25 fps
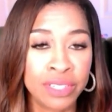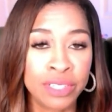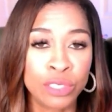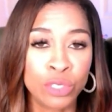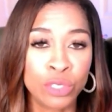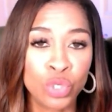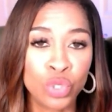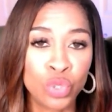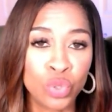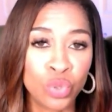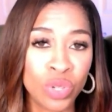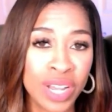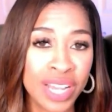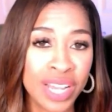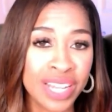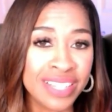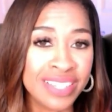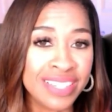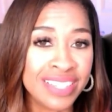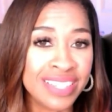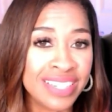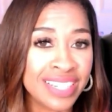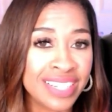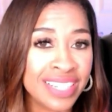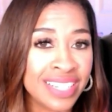
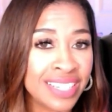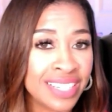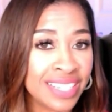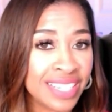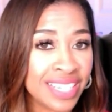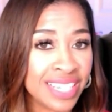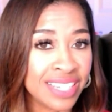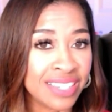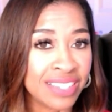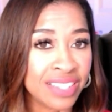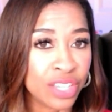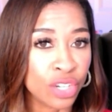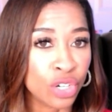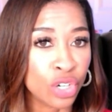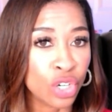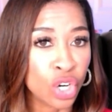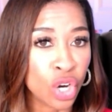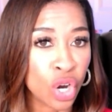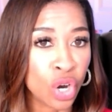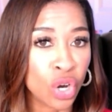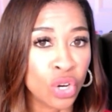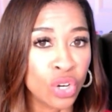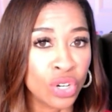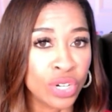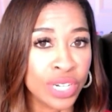Trust is their
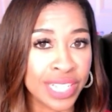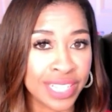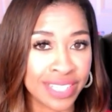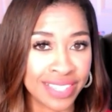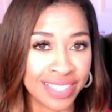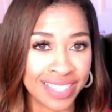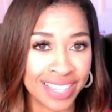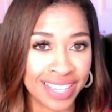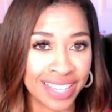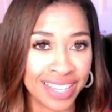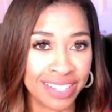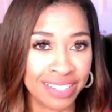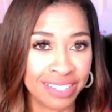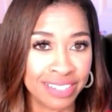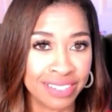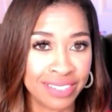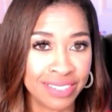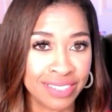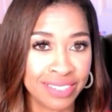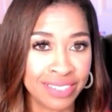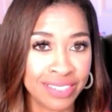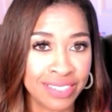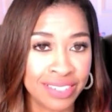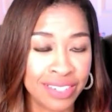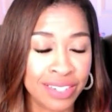currency.
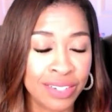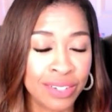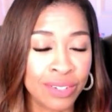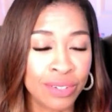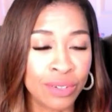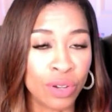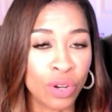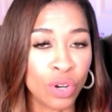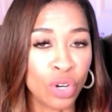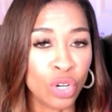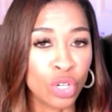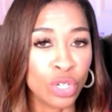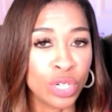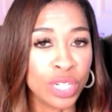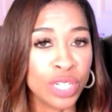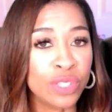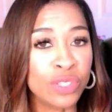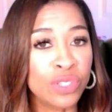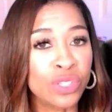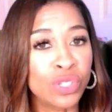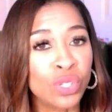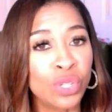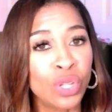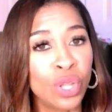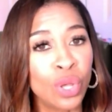Earn it
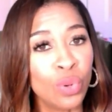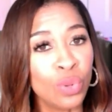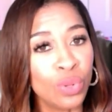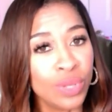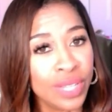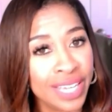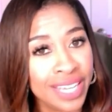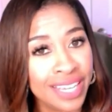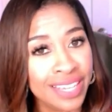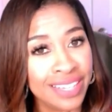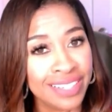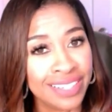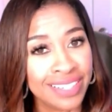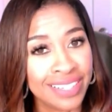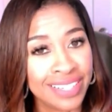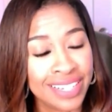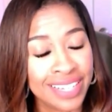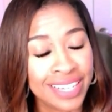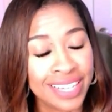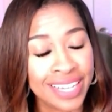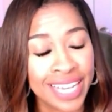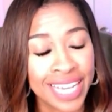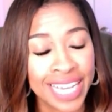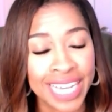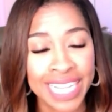slowly
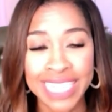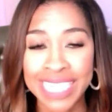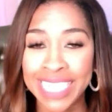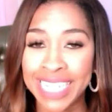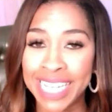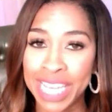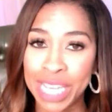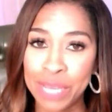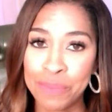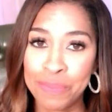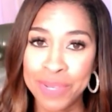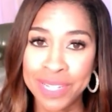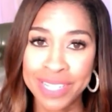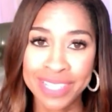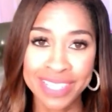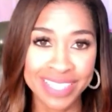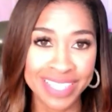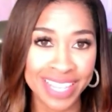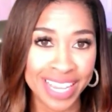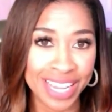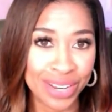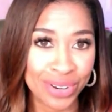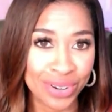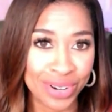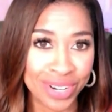and keep it
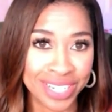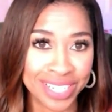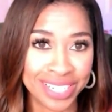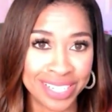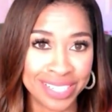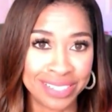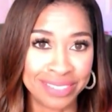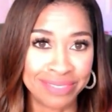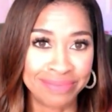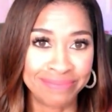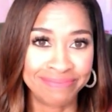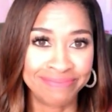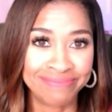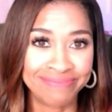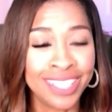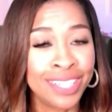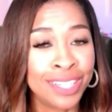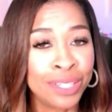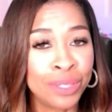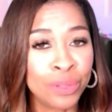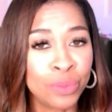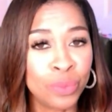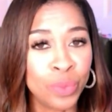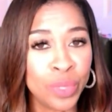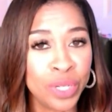sacred.
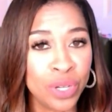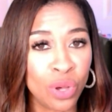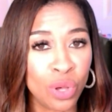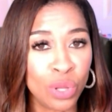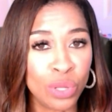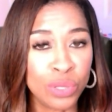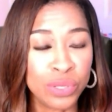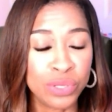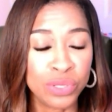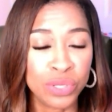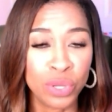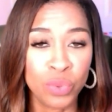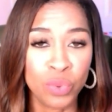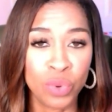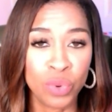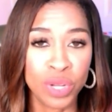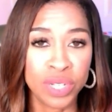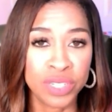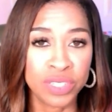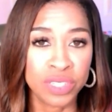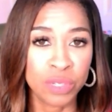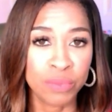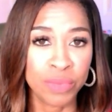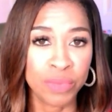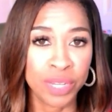We also
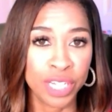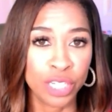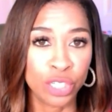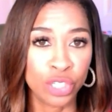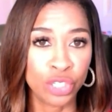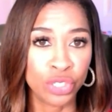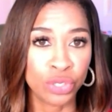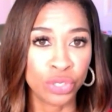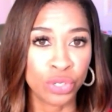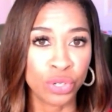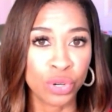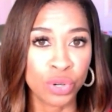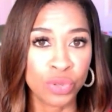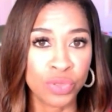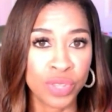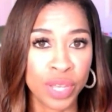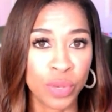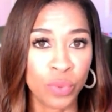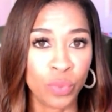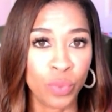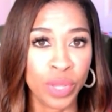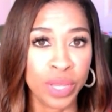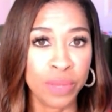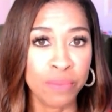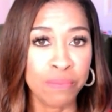want to make sure
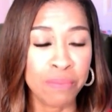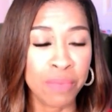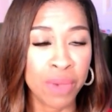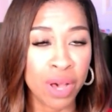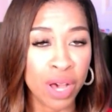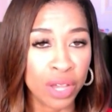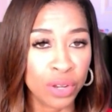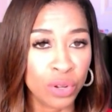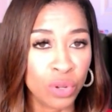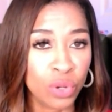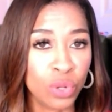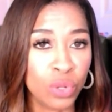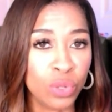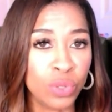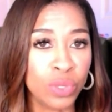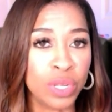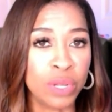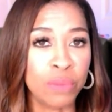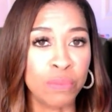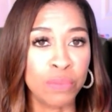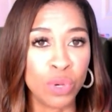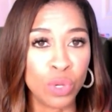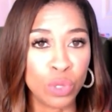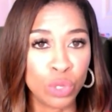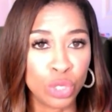that we model
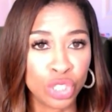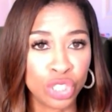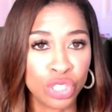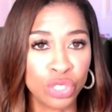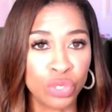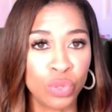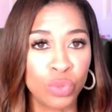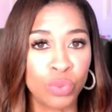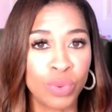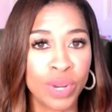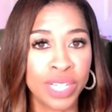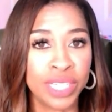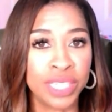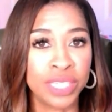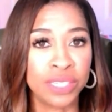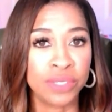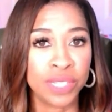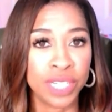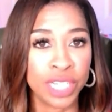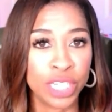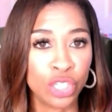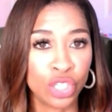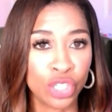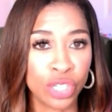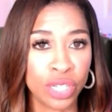emotional
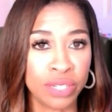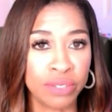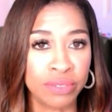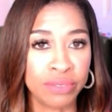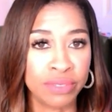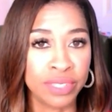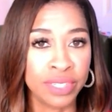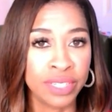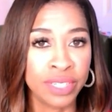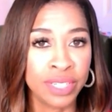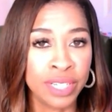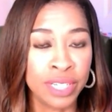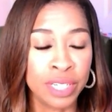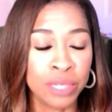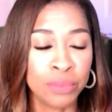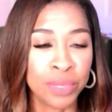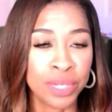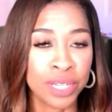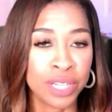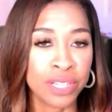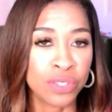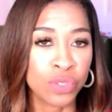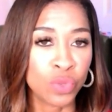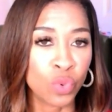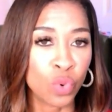regulation,
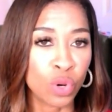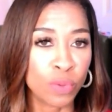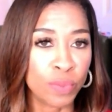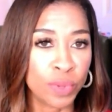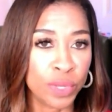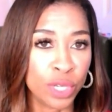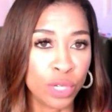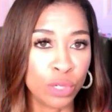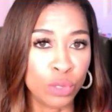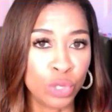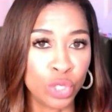because Scorpio